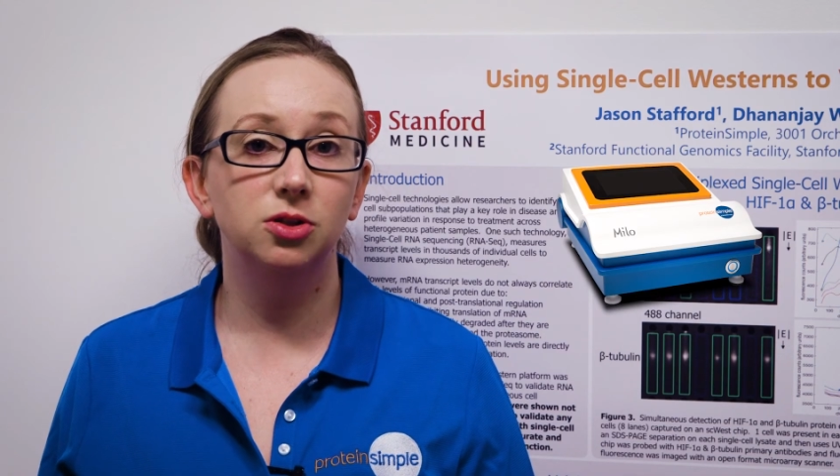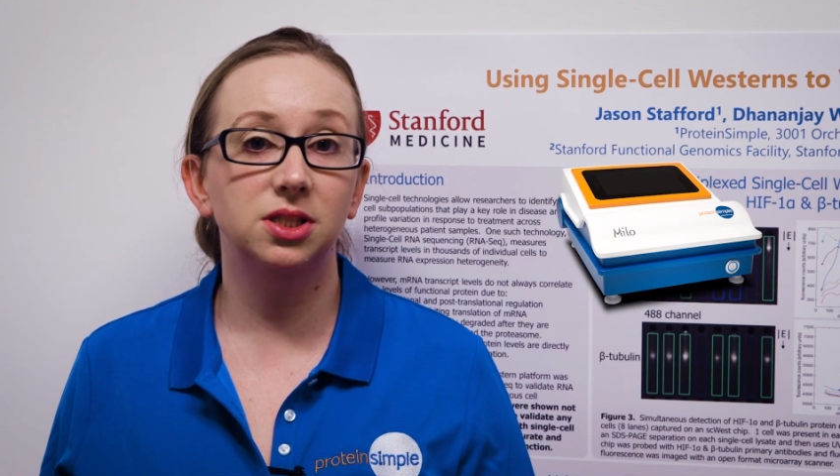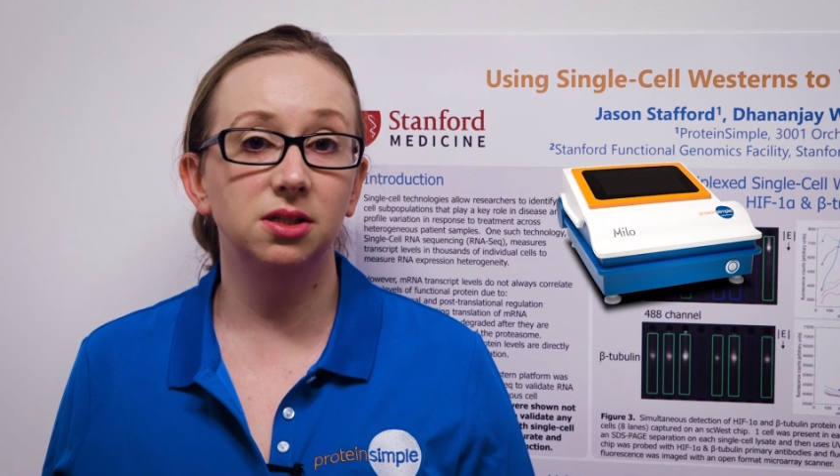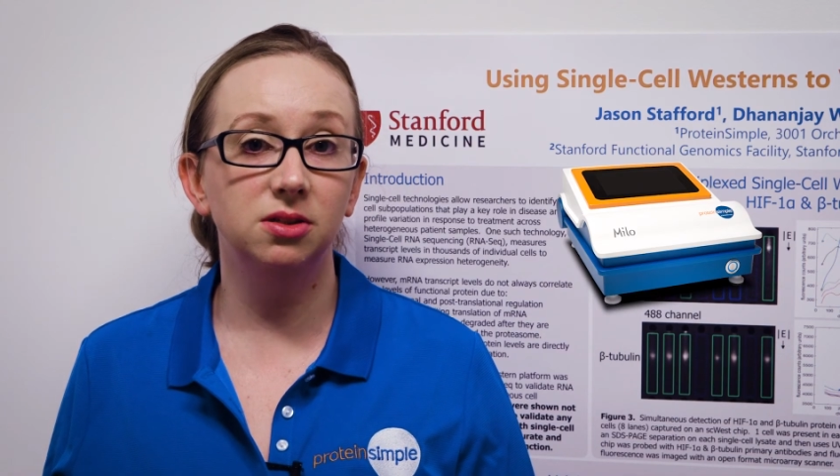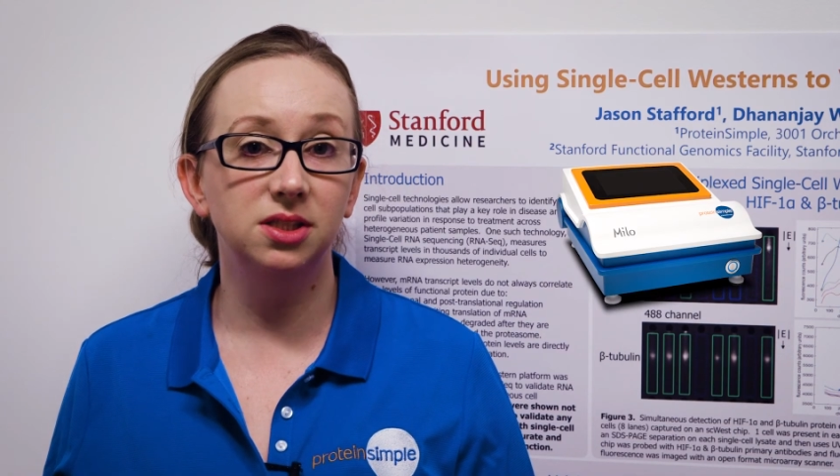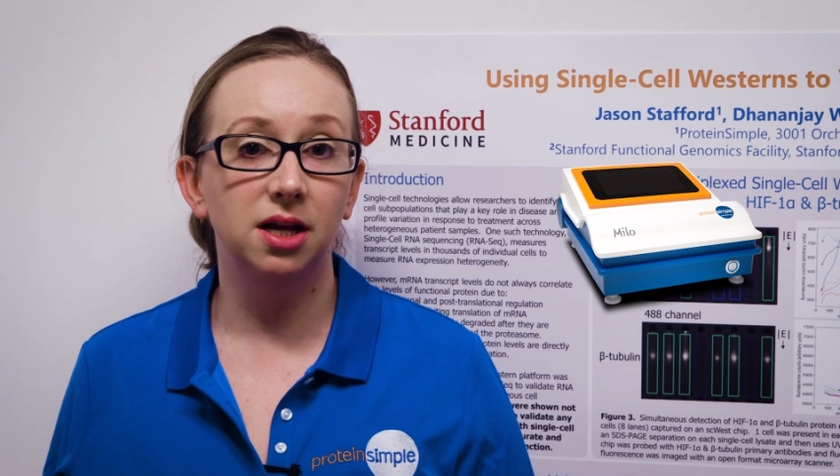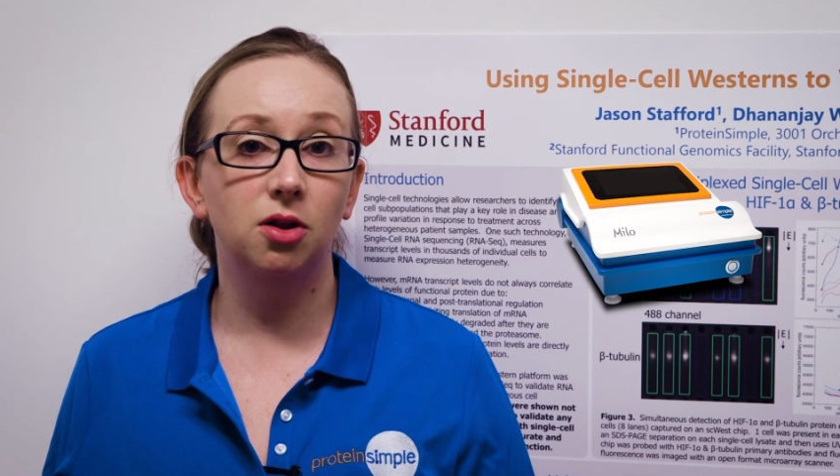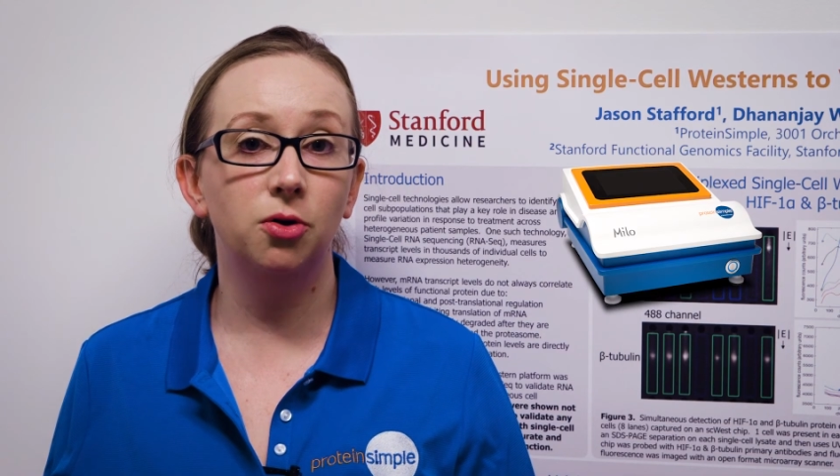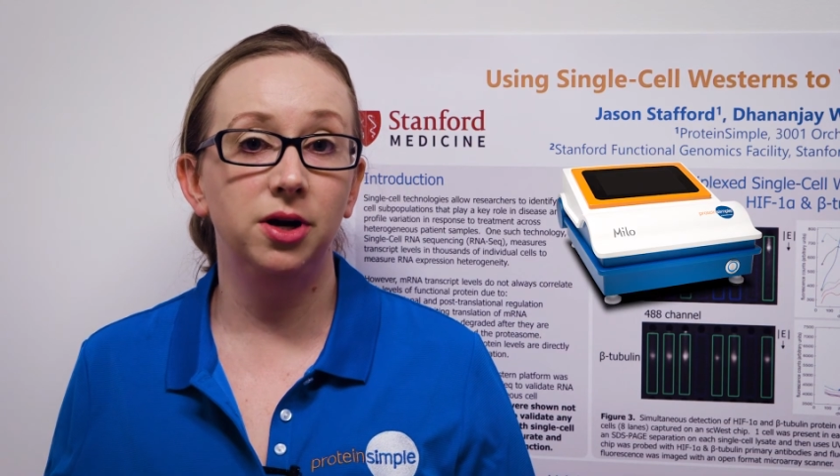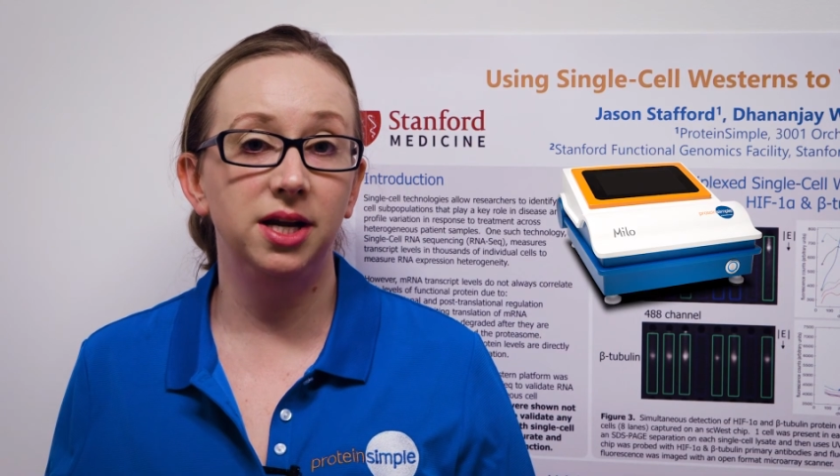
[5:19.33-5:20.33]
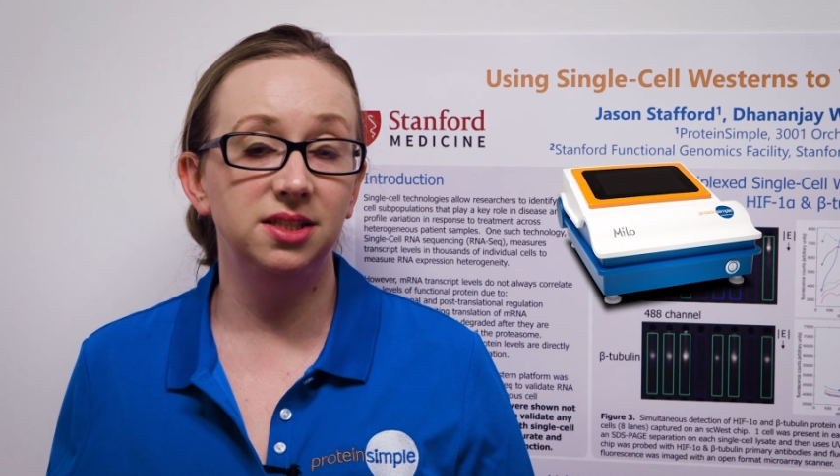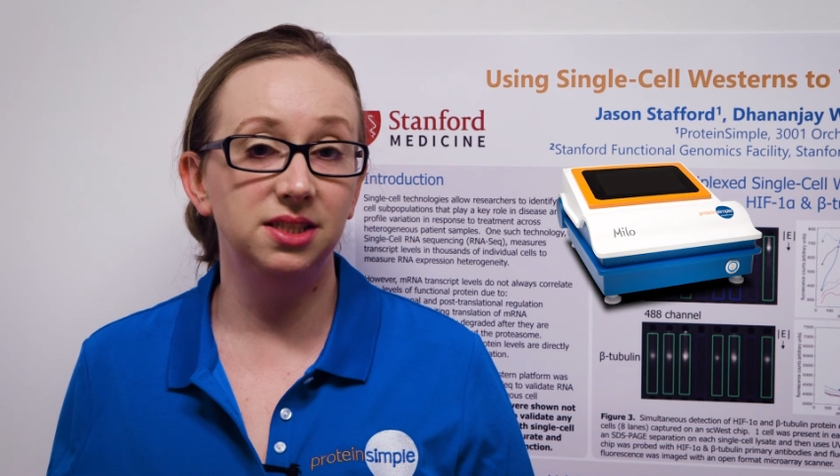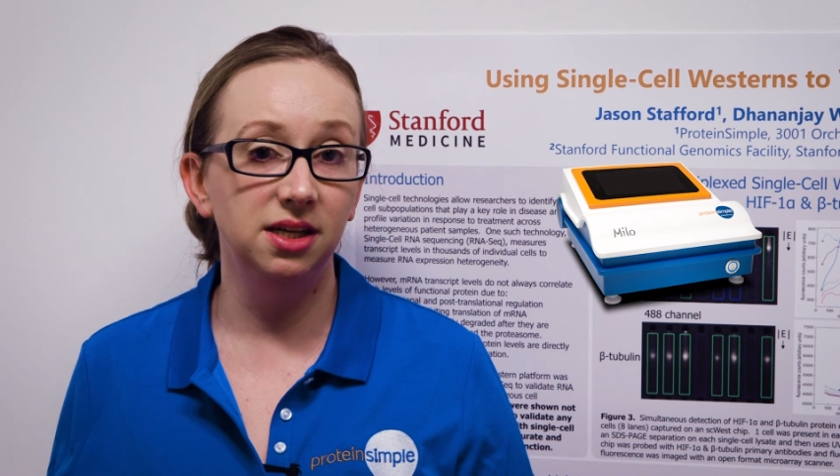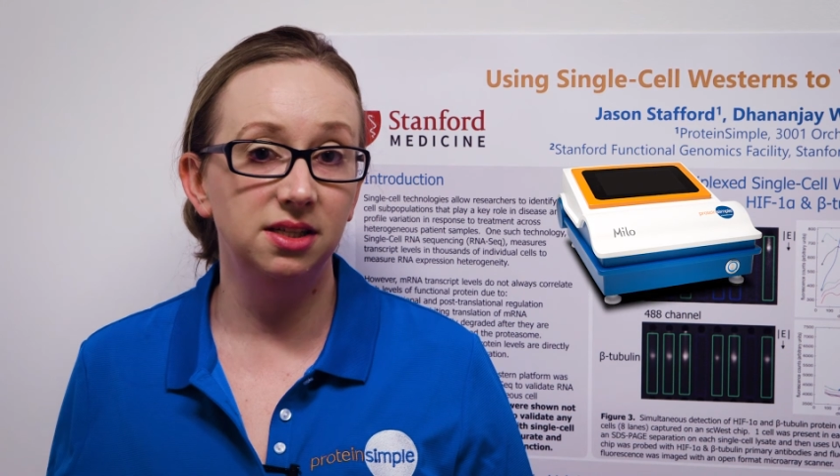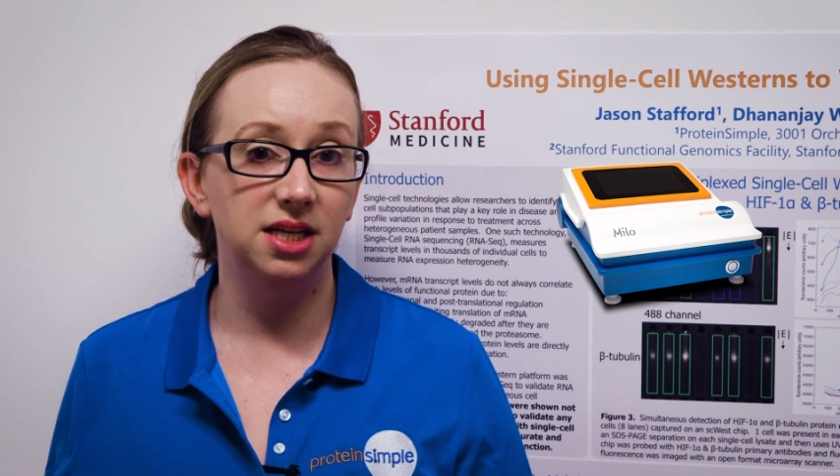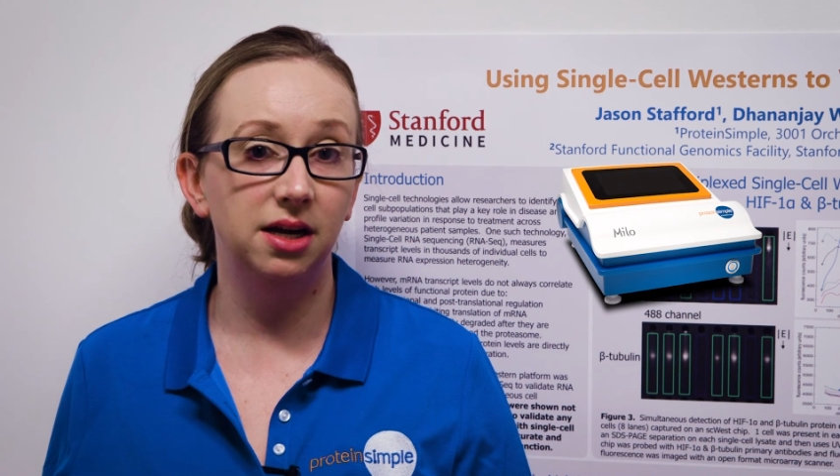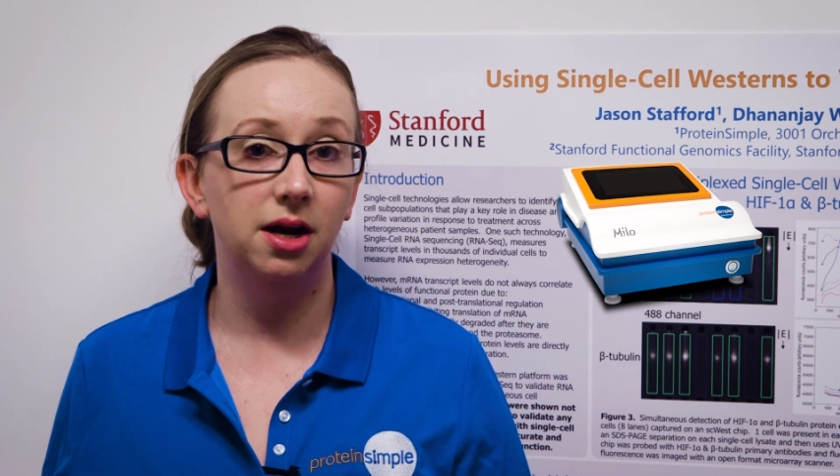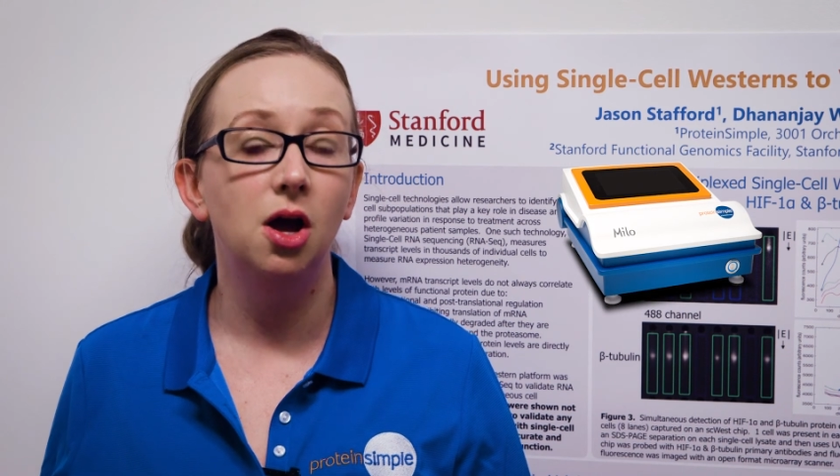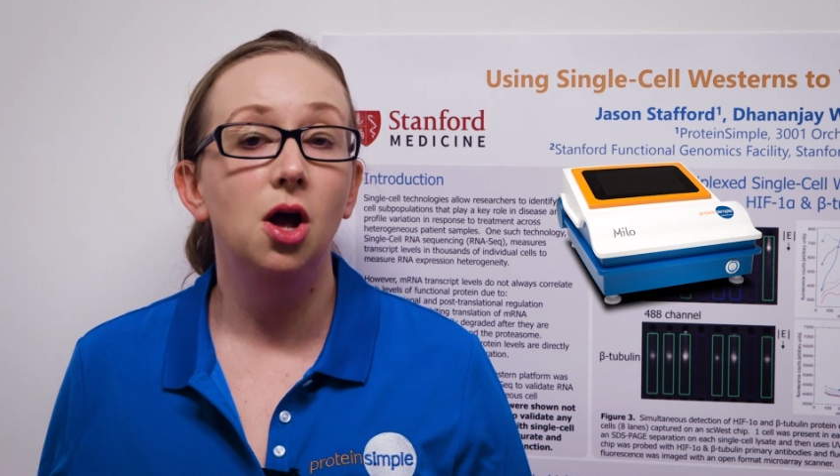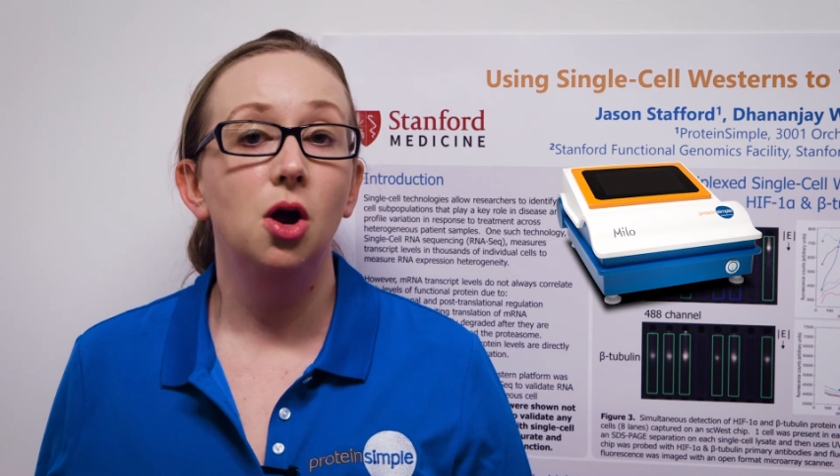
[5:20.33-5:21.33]
single-cell R N A-Seq
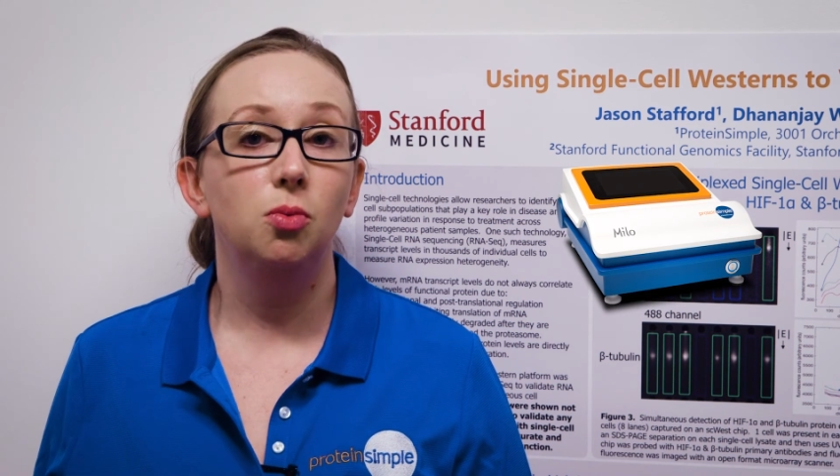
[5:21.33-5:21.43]
data